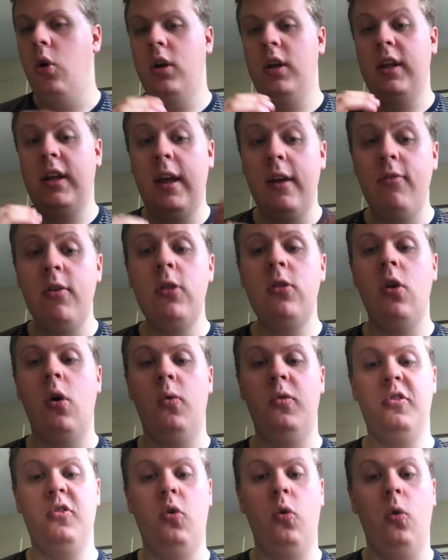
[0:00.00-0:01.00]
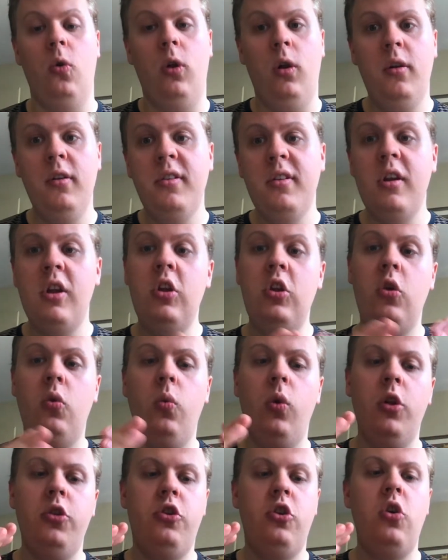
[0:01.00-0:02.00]
Given those goals, you
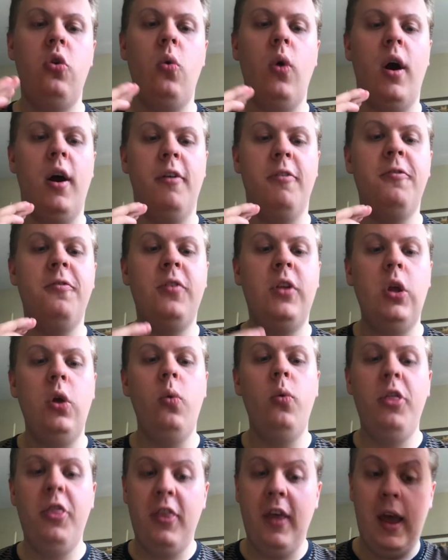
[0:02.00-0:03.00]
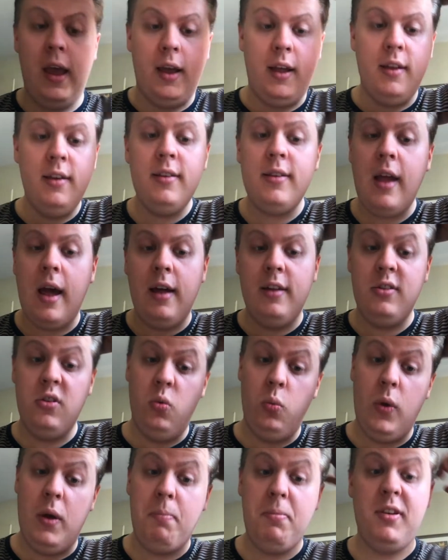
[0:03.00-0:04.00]
will do a few things as a
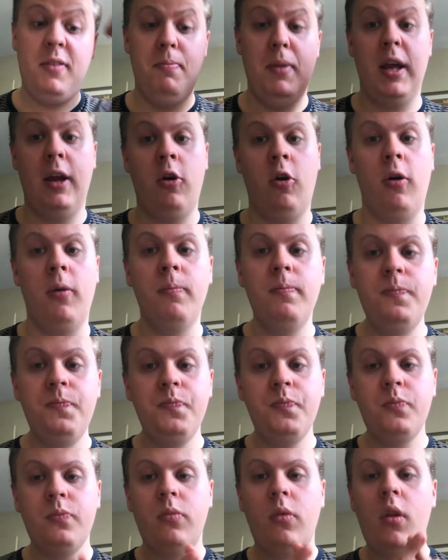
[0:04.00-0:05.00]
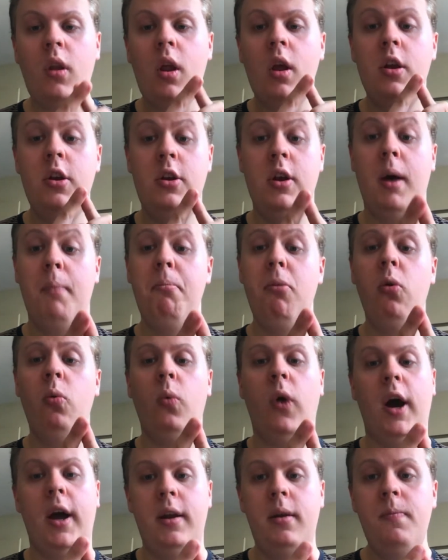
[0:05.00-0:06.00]
whip speaker. Number
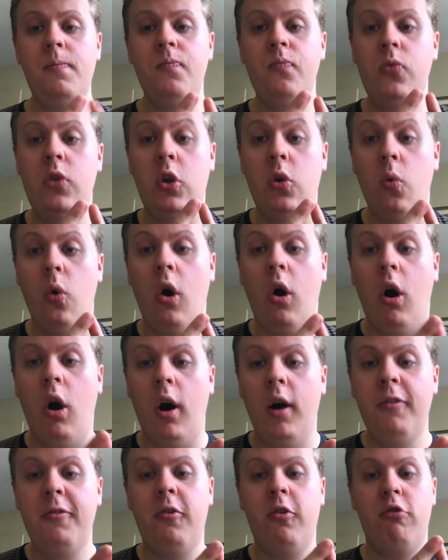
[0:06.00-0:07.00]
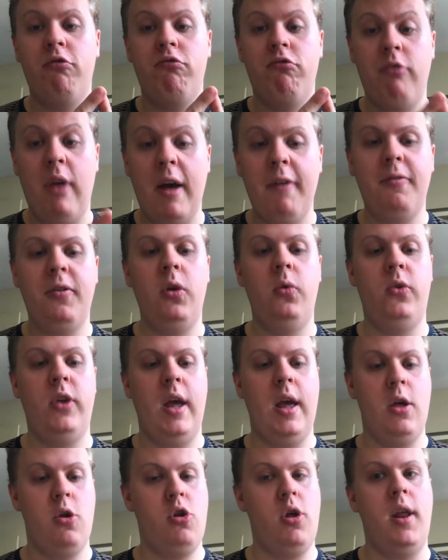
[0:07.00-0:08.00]
one, you offer
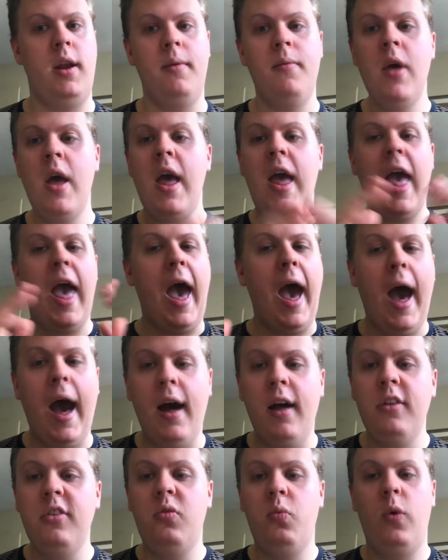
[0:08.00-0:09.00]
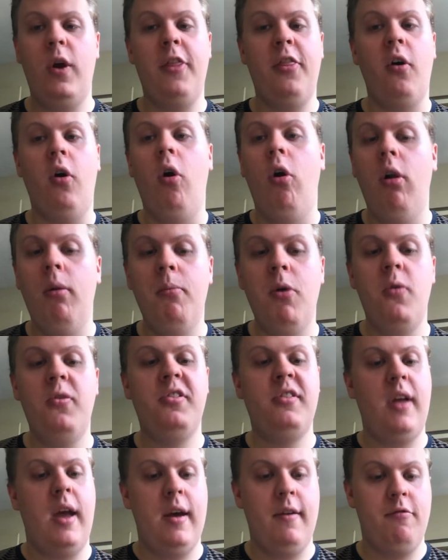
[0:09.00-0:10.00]
refutation, as with
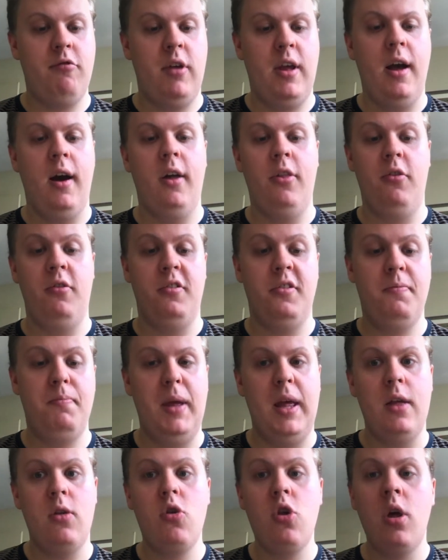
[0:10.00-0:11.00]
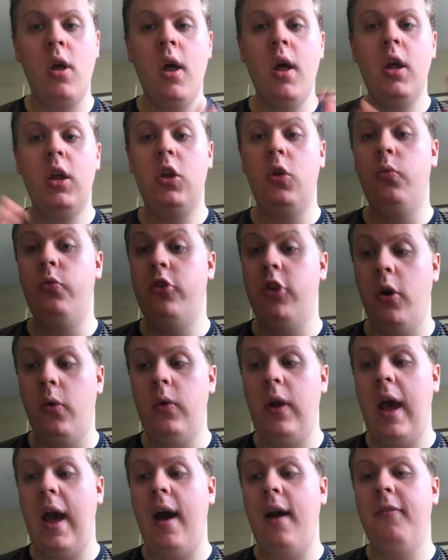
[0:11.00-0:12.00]
almost every other speech. You
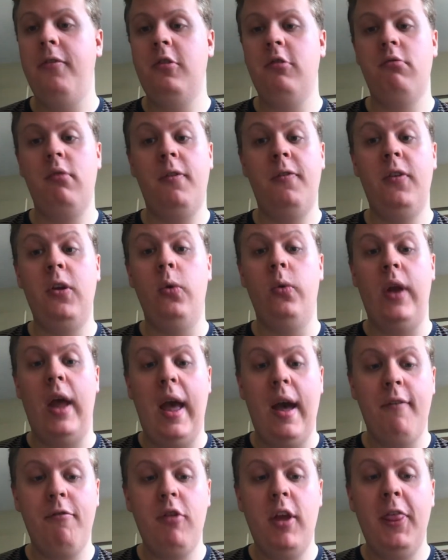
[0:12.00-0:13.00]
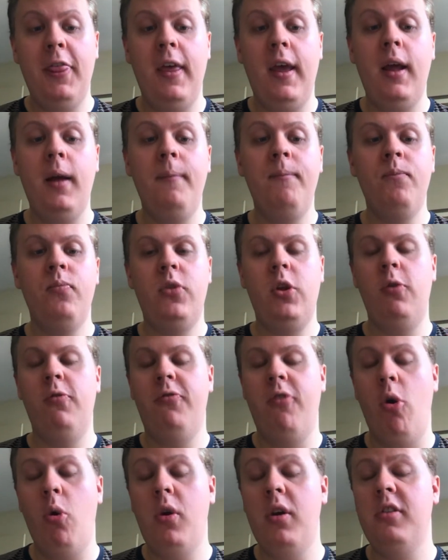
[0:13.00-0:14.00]
don't have to refute everything. You
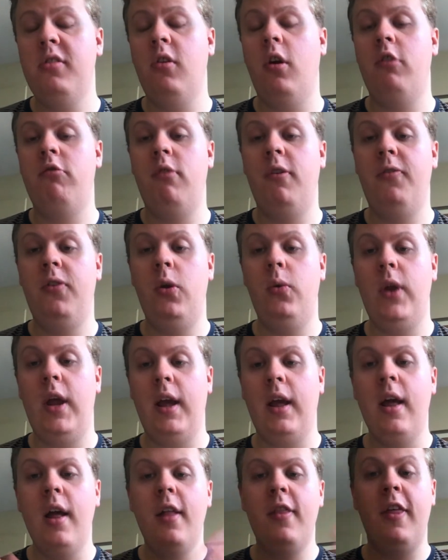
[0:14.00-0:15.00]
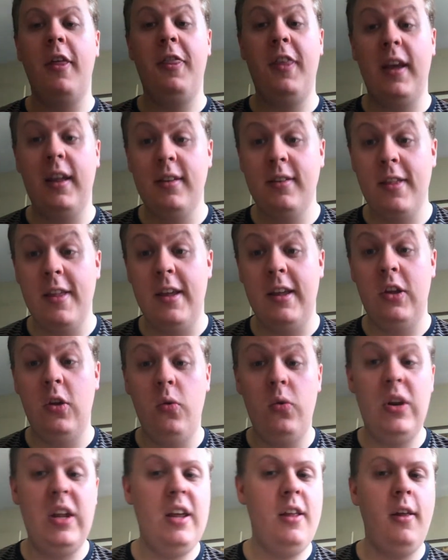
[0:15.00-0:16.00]
focus on refuting the things that
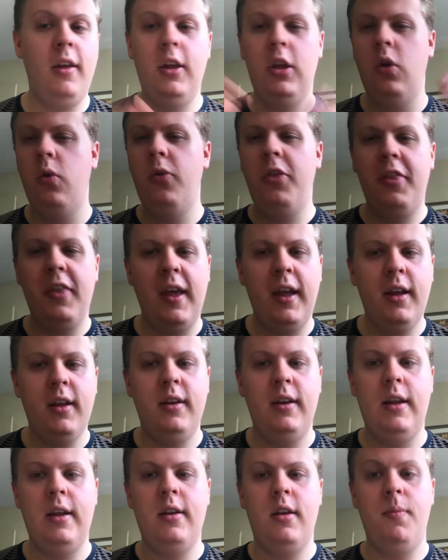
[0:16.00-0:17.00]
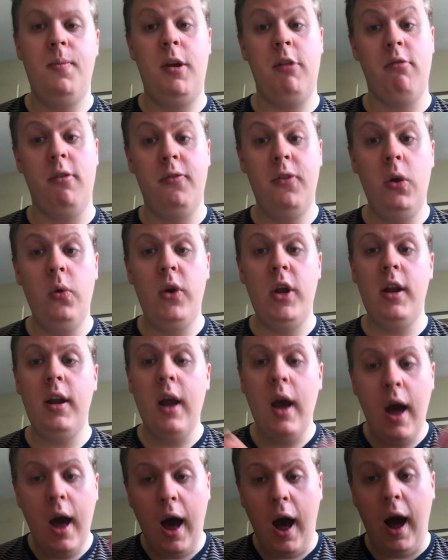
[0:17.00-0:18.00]
you think need to be refuted,
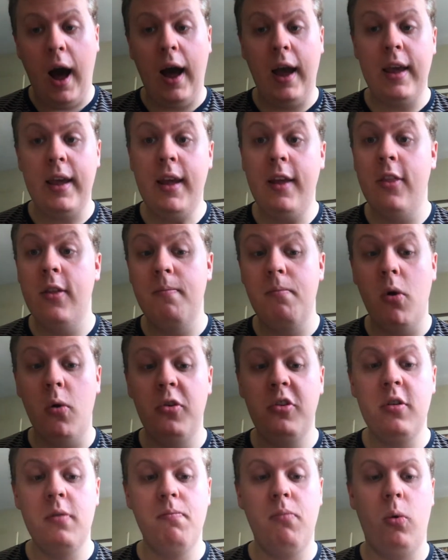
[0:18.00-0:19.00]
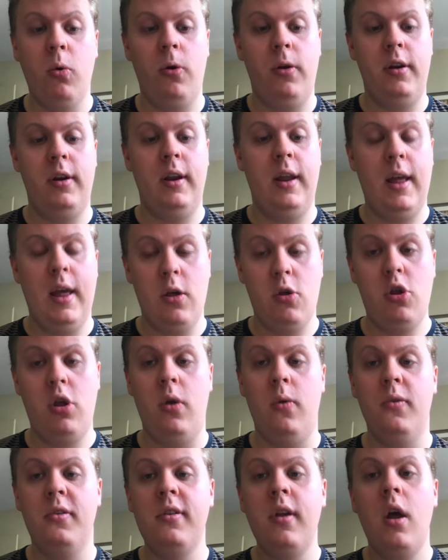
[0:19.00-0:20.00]
i.e. the most important
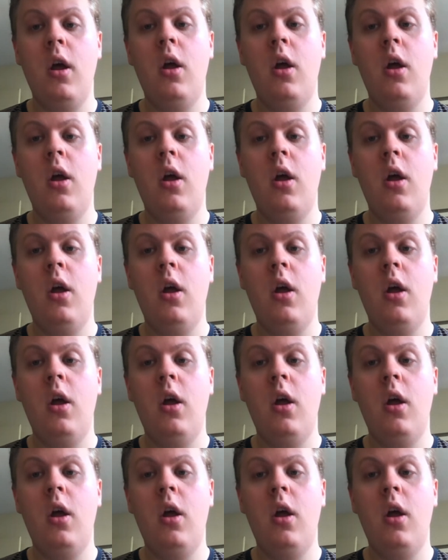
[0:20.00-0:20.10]
issues.